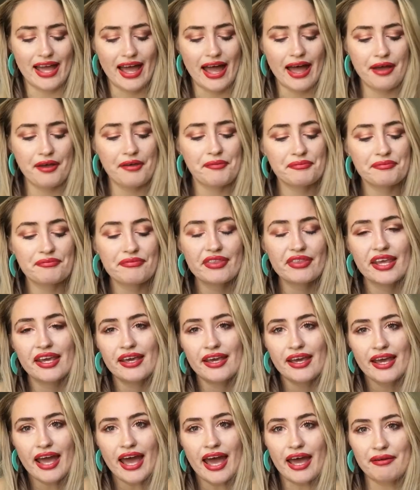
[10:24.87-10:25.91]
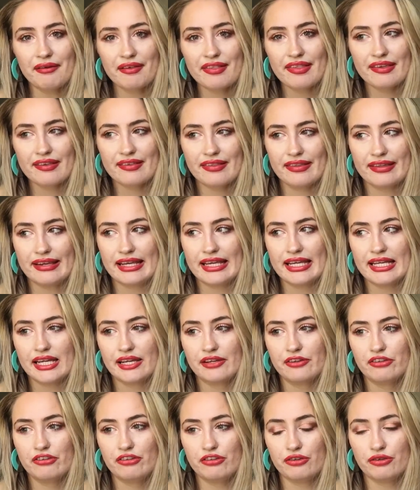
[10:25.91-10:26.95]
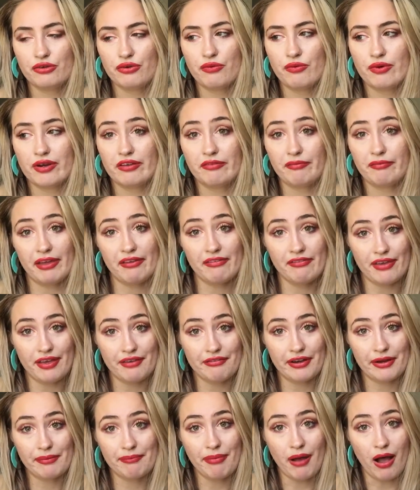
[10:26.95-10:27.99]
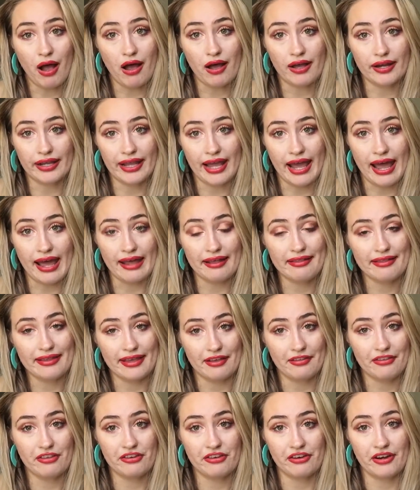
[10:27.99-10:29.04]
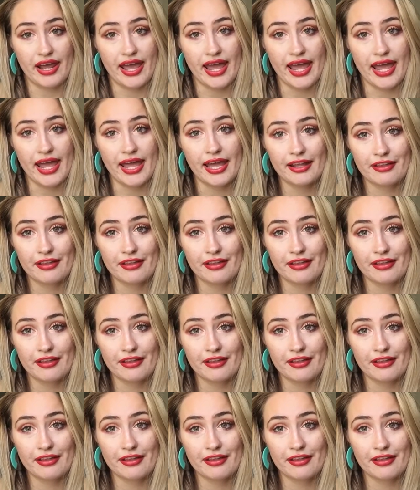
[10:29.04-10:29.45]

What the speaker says: I was listening to one of my favorite podcasts yesterday.